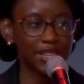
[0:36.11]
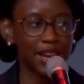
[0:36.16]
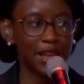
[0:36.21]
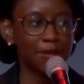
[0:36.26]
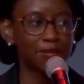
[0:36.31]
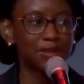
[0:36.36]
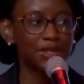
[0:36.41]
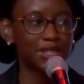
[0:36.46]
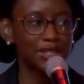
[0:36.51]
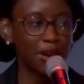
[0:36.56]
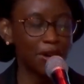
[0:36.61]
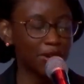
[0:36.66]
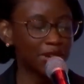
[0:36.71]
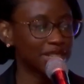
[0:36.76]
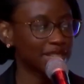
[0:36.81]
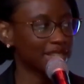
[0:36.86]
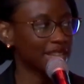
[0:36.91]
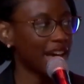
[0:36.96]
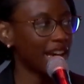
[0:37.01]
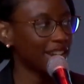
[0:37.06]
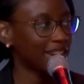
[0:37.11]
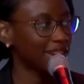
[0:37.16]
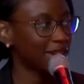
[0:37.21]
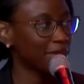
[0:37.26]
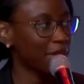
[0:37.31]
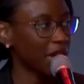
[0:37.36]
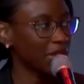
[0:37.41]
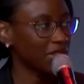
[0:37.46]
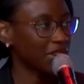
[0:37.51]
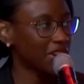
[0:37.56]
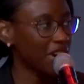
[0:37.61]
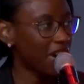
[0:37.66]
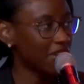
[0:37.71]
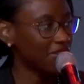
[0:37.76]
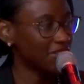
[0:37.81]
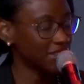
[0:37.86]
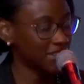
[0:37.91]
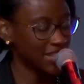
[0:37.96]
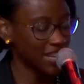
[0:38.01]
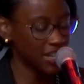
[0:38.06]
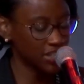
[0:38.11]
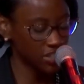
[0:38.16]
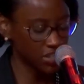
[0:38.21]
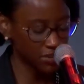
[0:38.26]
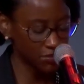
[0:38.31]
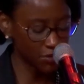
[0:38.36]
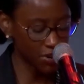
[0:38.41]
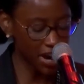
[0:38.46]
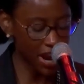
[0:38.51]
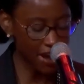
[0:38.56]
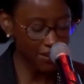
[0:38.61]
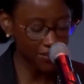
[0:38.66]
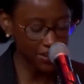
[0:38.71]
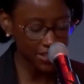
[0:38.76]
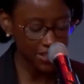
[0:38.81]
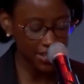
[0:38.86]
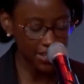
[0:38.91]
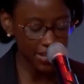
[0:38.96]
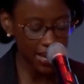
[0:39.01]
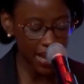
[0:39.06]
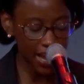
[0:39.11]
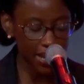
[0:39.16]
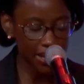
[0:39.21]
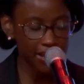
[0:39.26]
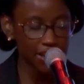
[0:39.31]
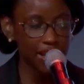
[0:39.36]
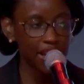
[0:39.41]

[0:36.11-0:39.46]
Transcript: and I'm so excited about the conversation we're having today.